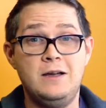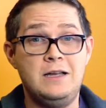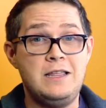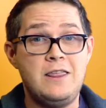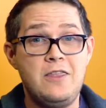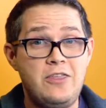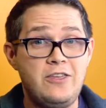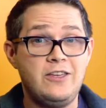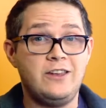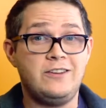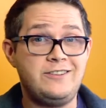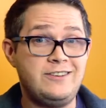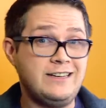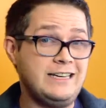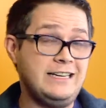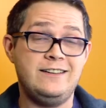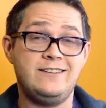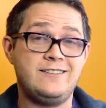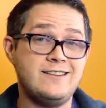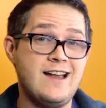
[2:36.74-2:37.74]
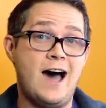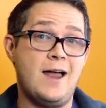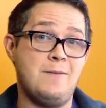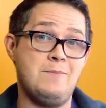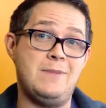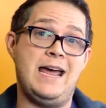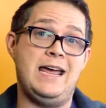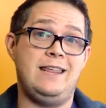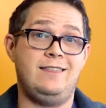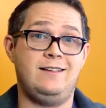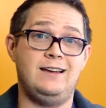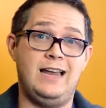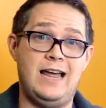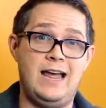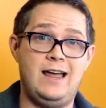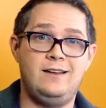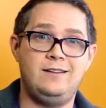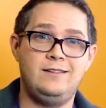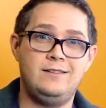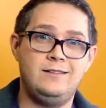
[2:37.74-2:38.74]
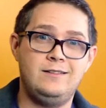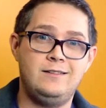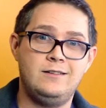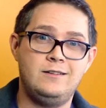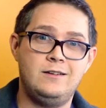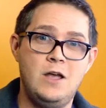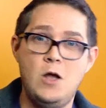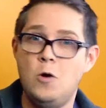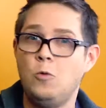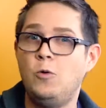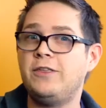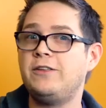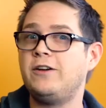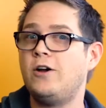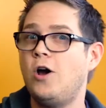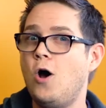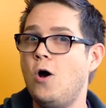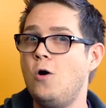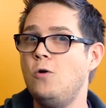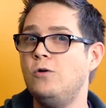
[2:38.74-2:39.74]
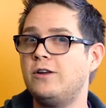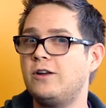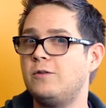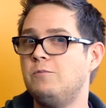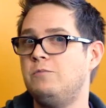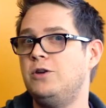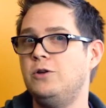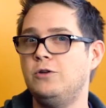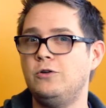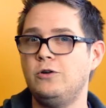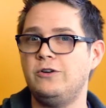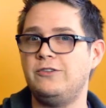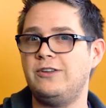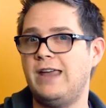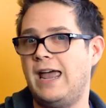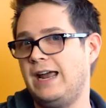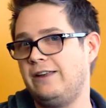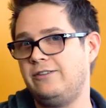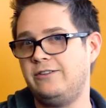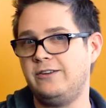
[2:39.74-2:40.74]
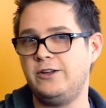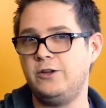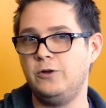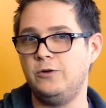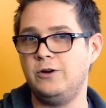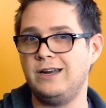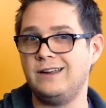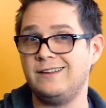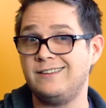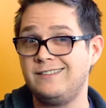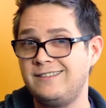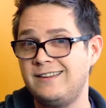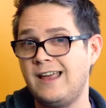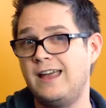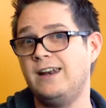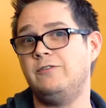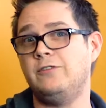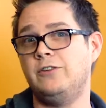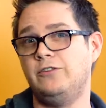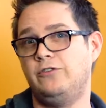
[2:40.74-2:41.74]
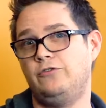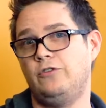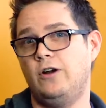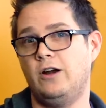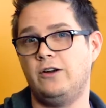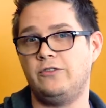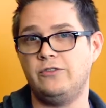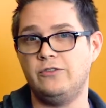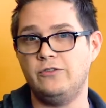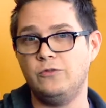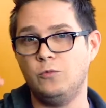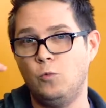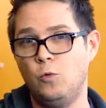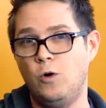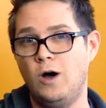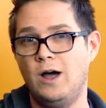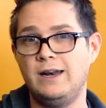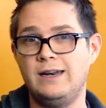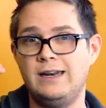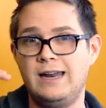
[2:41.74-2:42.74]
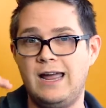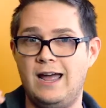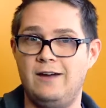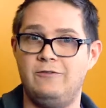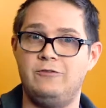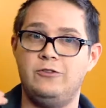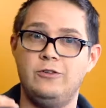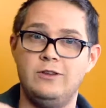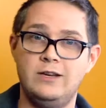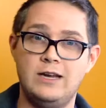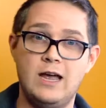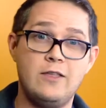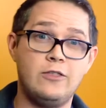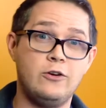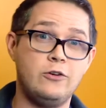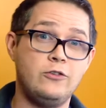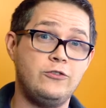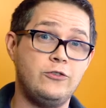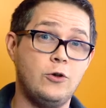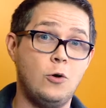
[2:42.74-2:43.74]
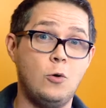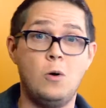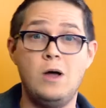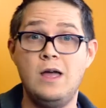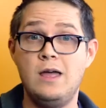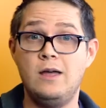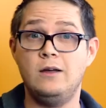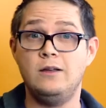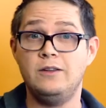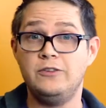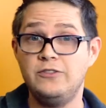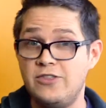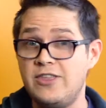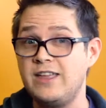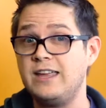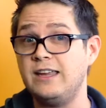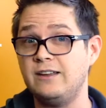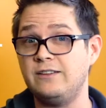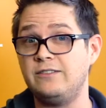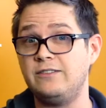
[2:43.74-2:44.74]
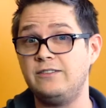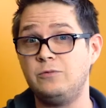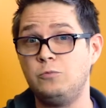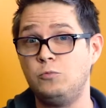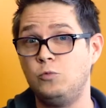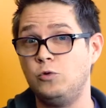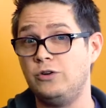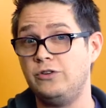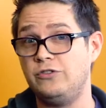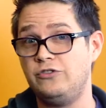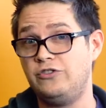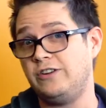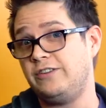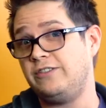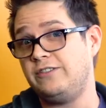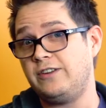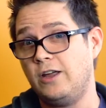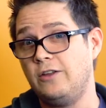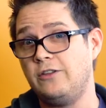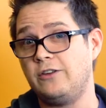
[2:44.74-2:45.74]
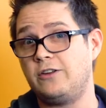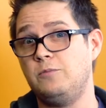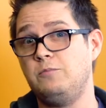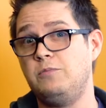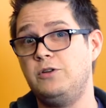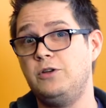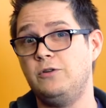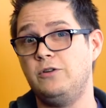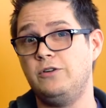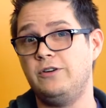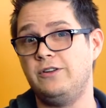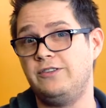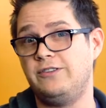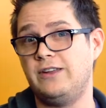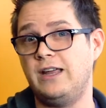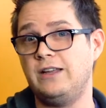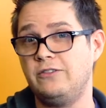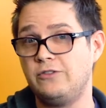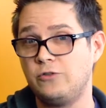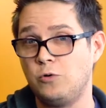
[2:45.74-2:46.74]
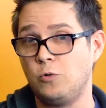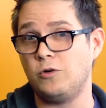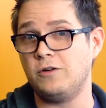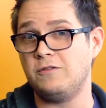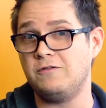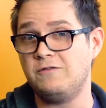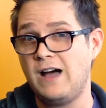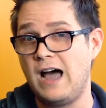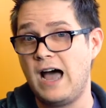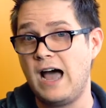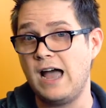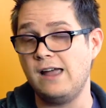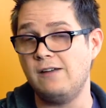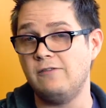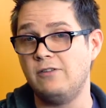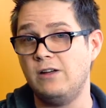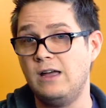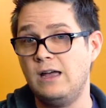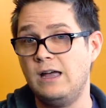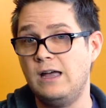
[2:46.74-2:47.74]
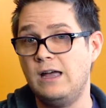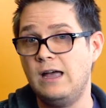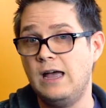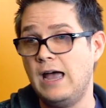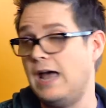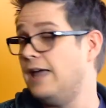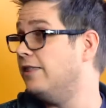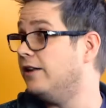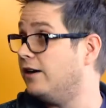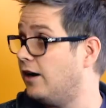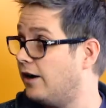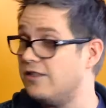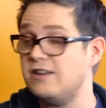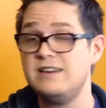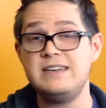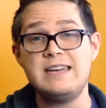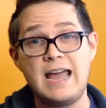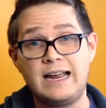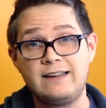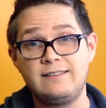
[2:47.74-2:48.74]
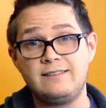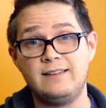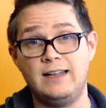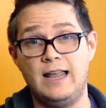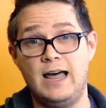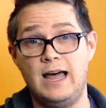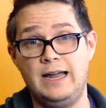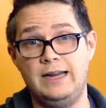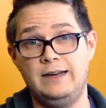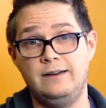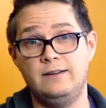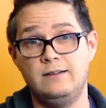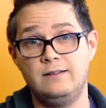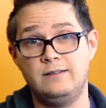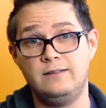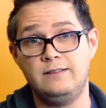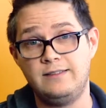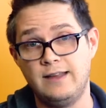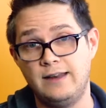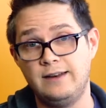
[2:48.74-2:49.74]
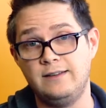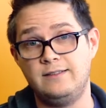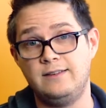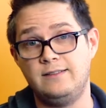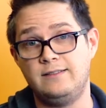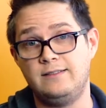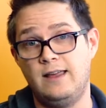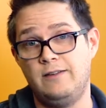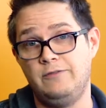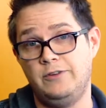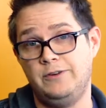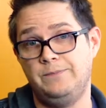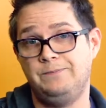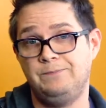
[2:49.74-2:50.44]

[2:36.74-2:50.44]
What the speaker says: this is not math class. With code, a computer is executing a set of instructions, one after the other. So this would just tell the computer to set score to 5, and then on the next line, set it to 7.